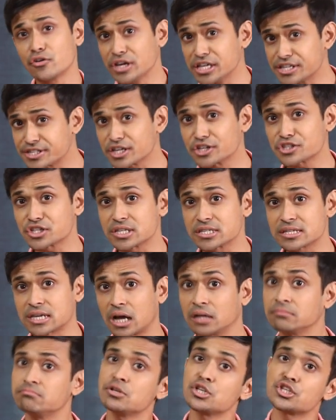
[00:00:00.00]
research is
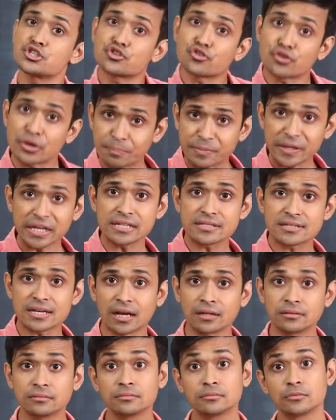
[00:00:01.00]
done, scripting is
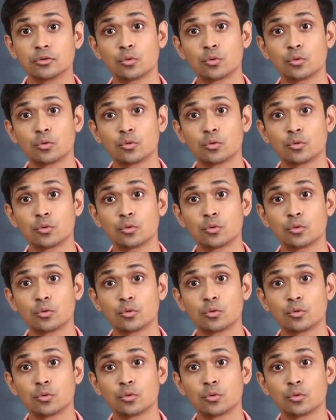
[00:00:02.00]
done,